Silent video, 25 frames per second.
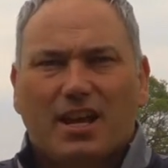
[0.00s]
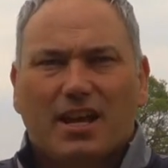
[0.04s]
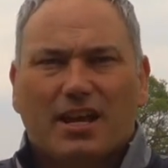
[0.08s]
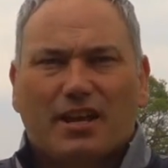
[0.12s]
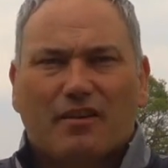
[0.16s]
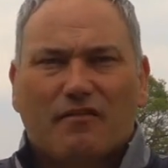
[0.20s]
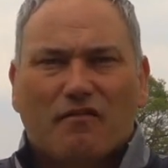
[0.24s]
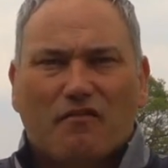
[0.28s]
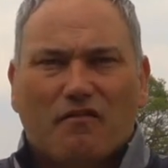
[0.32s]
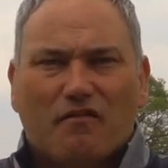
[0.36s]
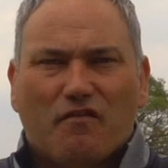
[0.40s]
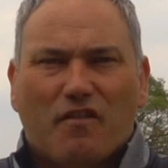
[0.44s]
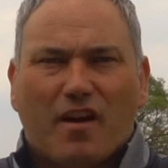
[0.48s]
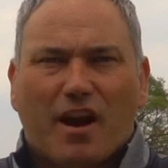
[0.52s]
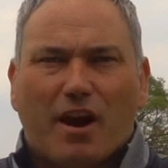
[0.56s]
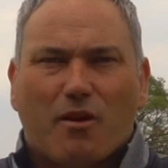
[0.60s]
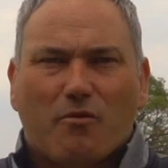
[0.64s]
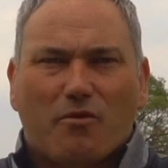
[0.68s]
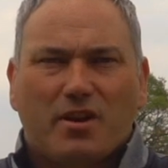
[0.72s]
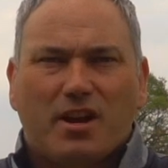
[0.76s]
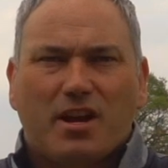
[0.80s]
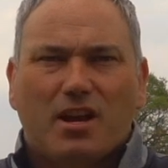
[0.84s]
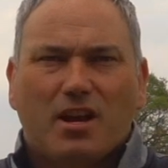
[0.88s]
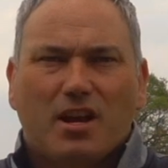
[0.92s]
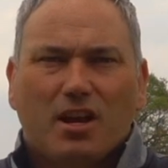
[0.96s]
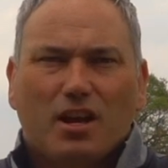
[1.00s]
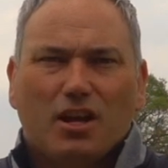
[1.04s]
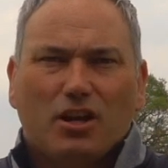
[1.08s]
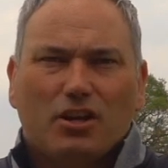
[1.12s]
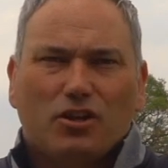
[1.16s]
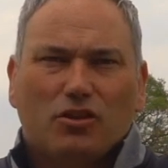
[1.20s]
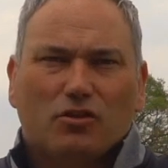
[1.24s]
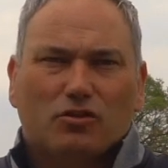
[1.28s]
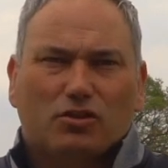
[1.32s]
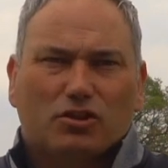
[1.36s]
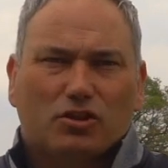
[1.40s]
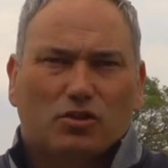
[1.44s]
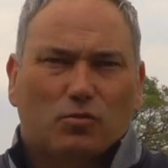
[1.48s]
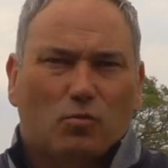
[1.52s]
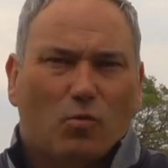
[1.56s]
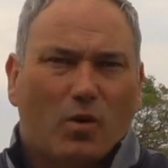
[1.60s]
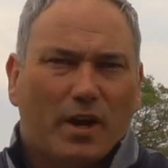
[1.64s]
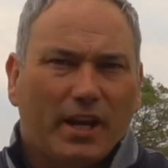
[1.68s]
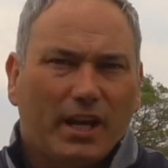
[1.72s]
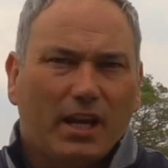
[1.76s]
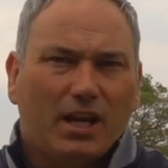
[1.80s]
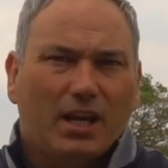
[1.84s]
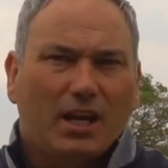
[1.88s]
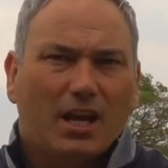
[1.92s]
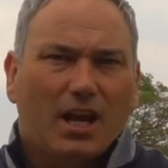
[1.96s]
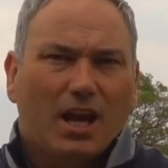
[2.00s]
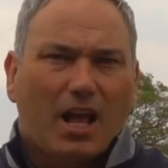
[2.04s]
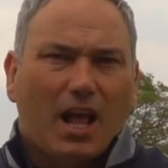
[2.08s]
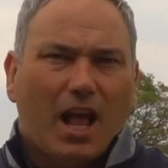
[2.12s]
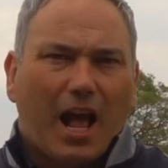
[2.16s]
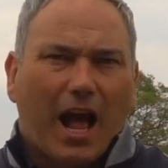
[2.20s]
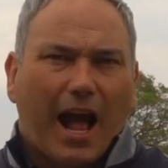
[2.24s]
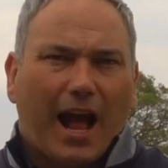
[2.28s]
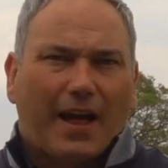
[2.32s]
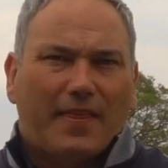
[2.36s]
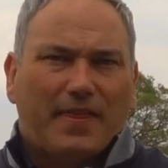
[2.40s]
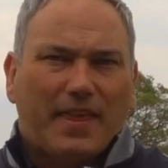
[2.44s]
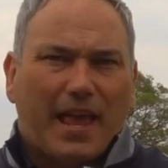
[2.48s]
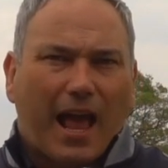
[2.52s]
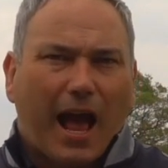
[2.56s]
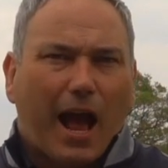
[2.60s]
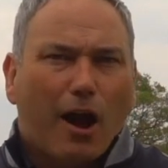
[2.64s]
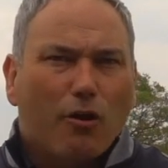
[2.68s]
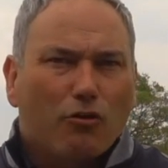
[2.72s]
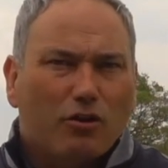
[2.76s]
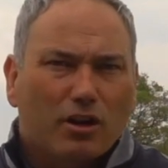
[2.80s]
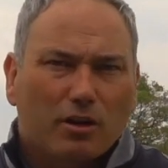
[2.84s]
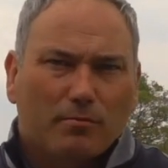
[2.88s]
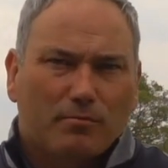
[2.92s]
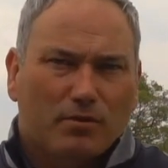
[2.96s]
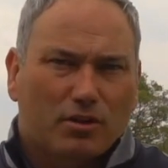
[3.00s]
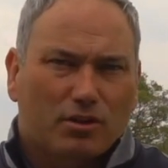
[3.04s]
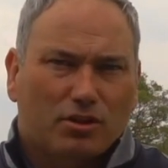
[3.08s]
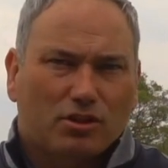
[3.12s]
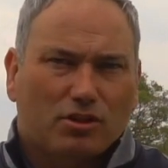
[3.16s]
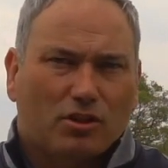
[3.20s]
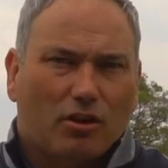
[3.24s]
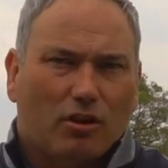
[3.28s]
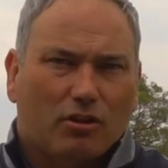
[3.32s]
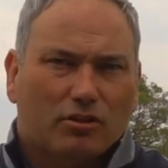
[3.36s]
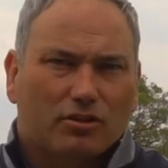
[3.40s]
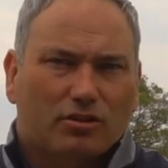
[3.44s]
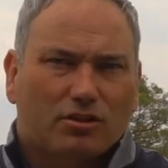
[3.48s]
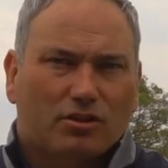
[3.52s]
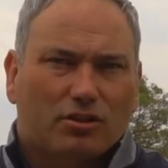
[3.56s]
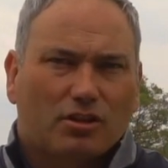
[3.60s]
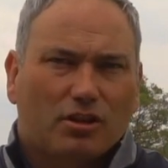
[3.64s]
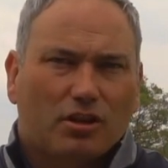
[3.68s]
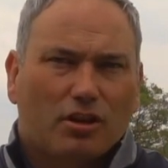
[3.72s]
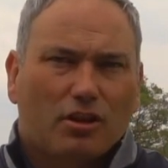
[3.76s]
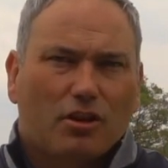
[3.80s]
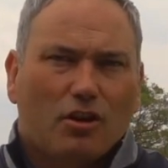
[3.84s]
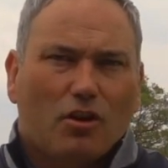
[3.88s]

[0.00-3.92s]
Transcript: can vary your swing and the outcome of the shots